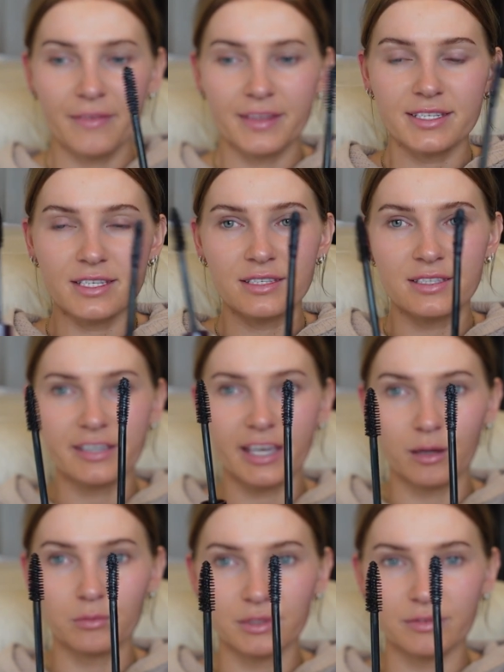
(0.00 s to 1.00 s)
This is the
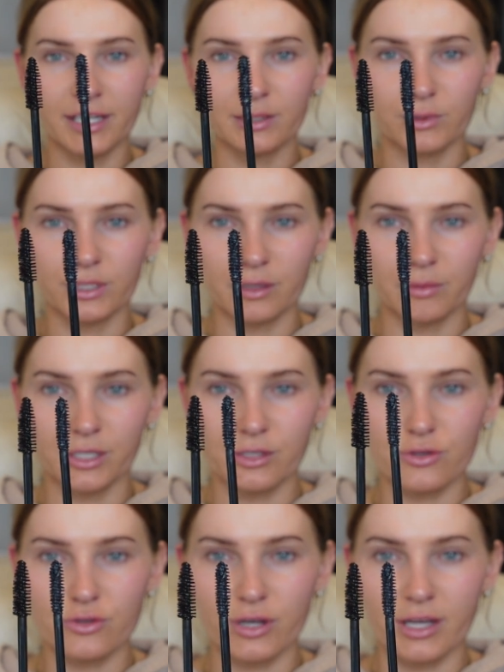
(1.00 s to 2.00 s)
Amplified one. I wanted
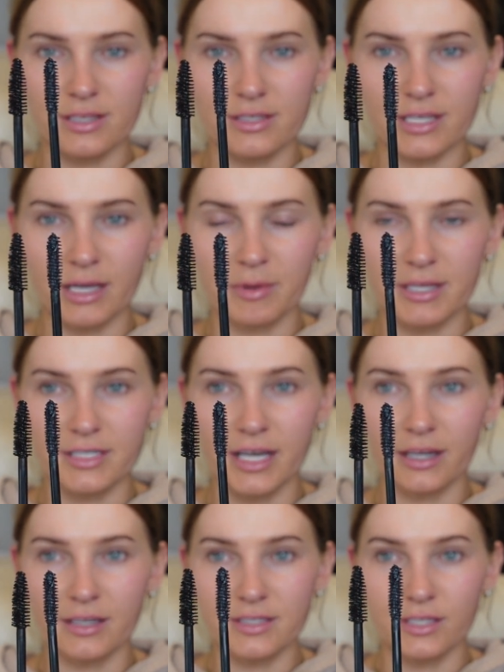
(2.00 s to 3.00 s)
to show you guys side by
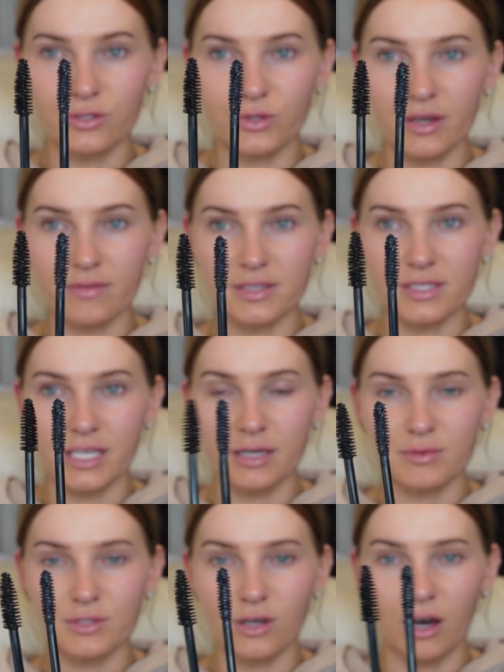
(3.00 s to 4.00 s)
side because they do have the
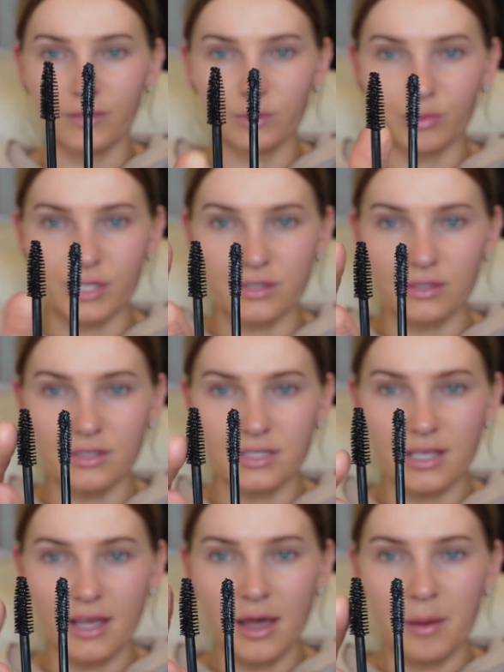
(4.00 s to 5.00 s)
same soft
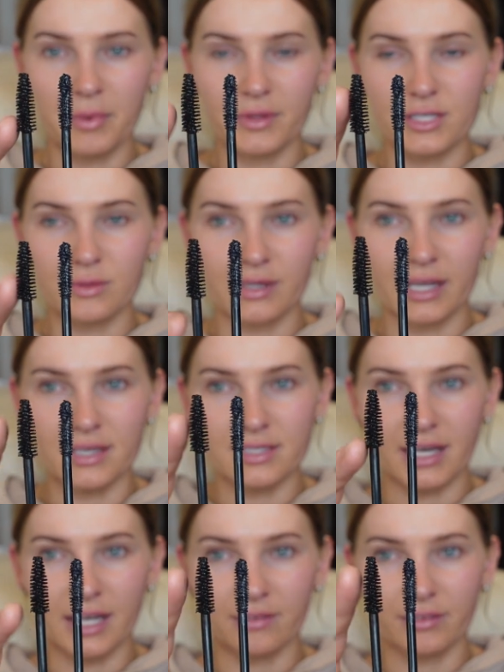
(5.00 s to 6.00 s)
bristles, but this one has
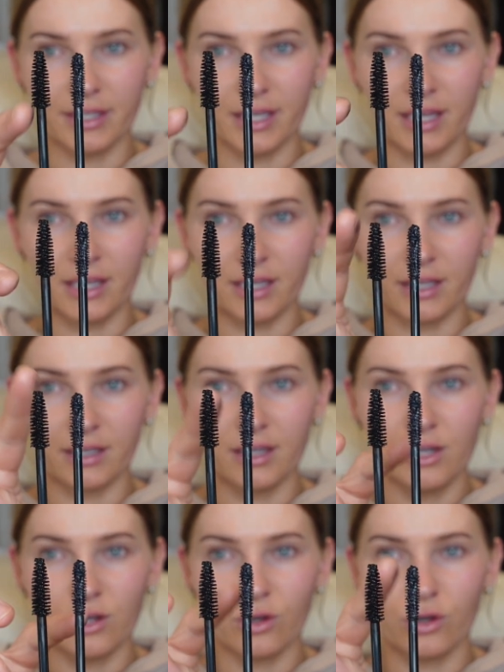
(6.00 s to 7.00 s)
kind of like a
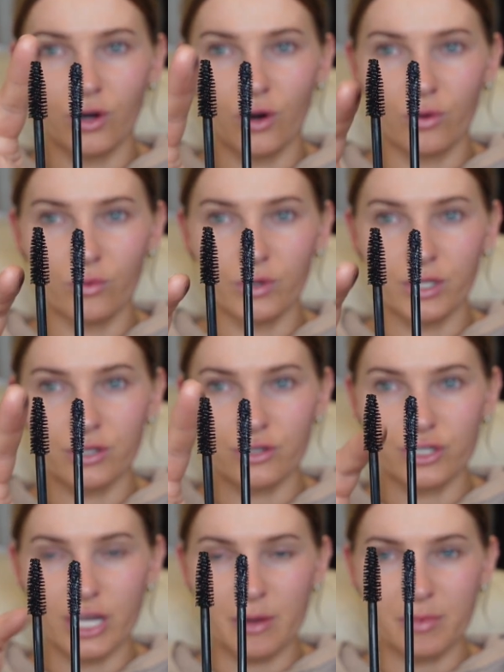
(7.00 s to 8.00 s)
cone
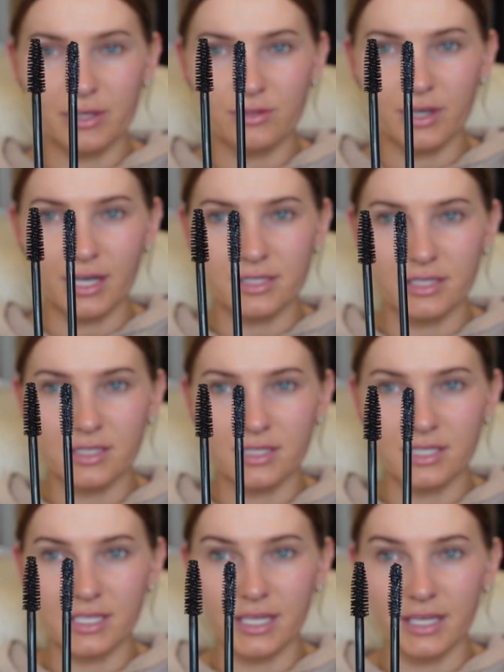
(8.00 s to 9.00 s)
shape, as you guys can
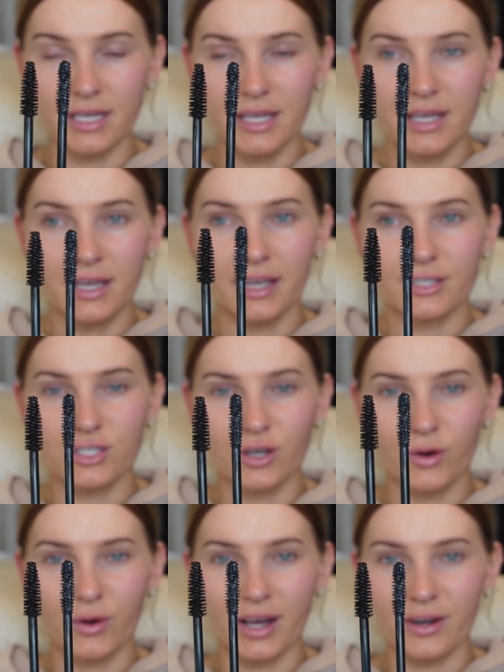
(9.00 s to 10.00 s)
see.
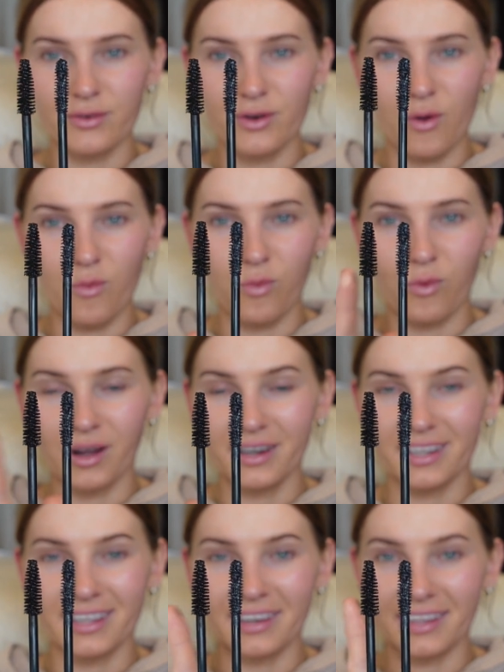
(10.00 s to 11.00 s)
So I don't know
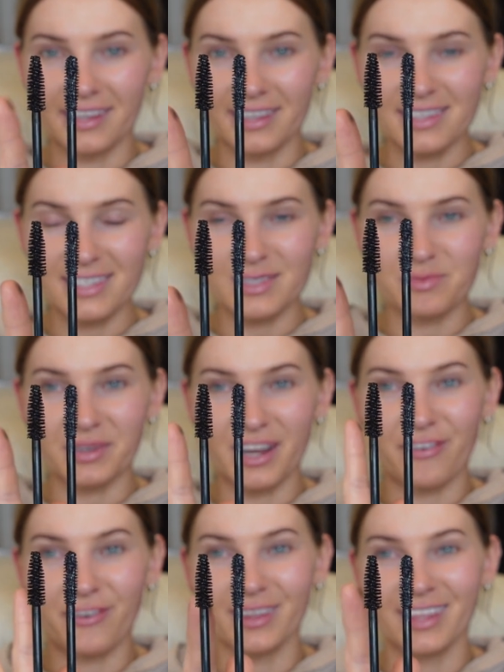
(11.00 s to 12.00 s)
what it is, but I
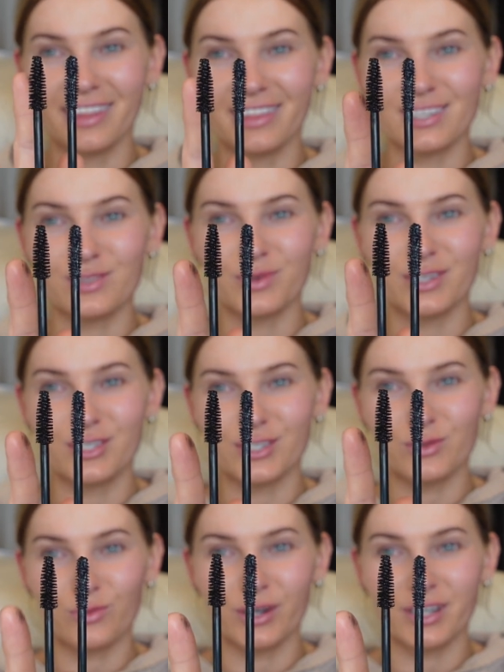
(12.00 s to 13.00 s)
feel like this one
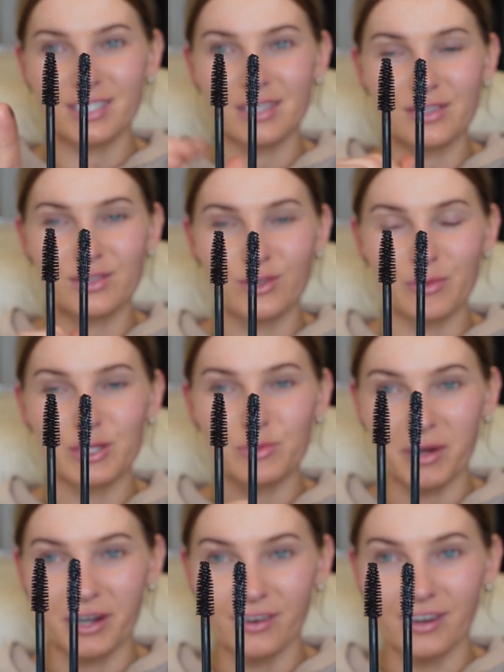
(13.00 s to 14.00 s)
just works so much
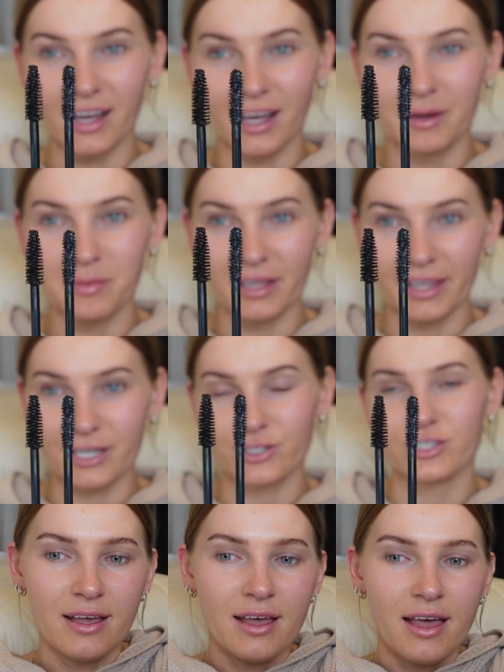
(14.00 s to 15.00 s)
better on my
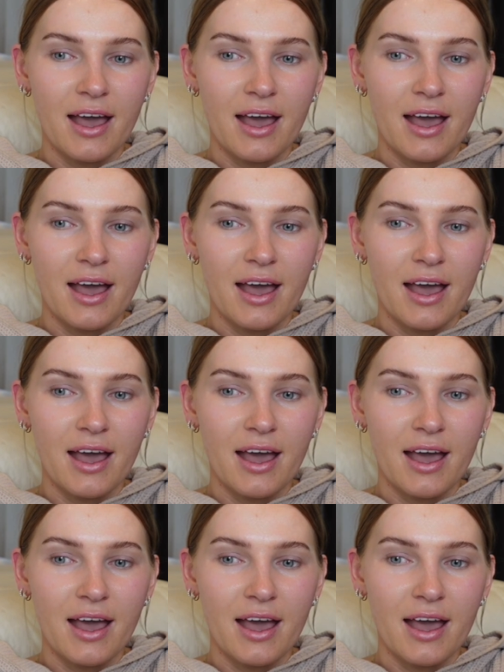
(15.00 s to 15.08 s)
lashes.